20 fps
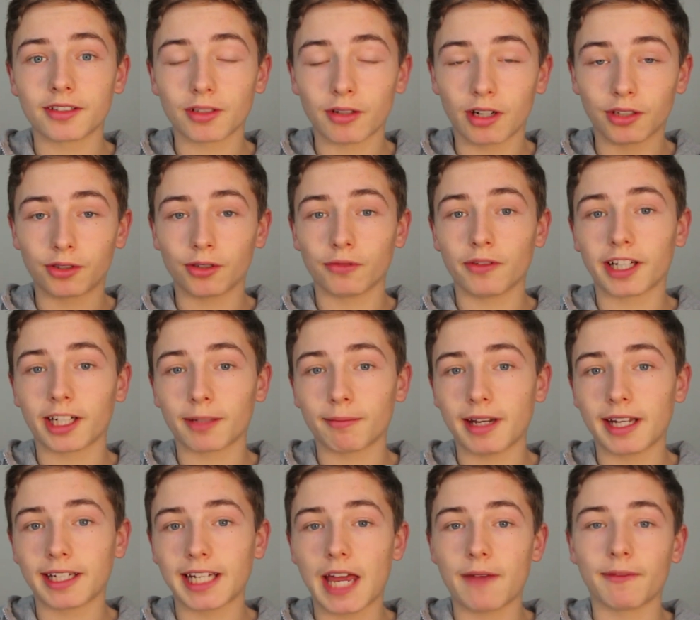so I do
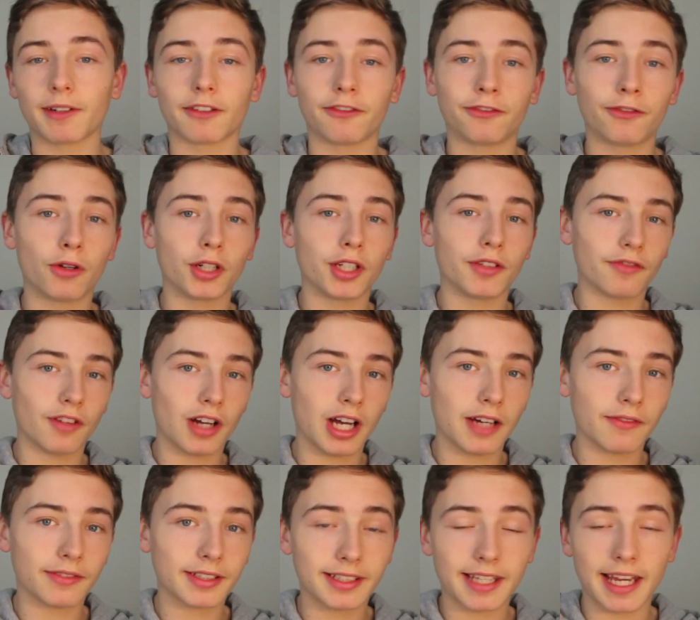recommend having a
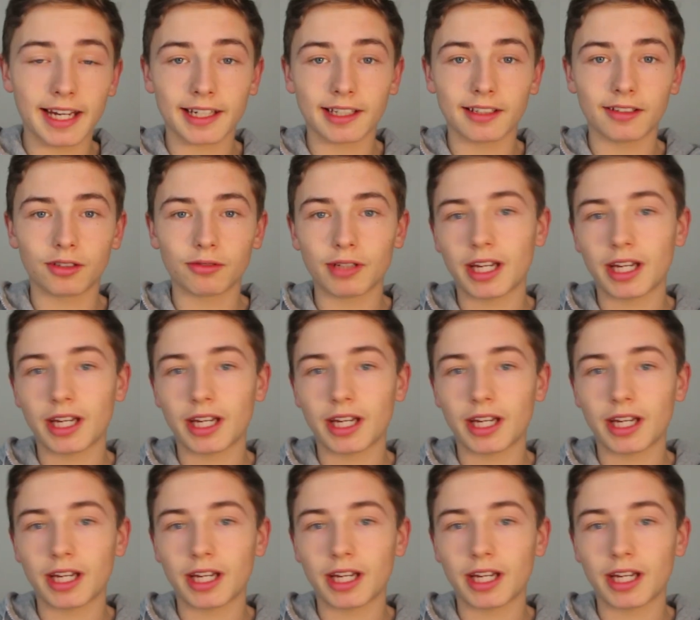45 second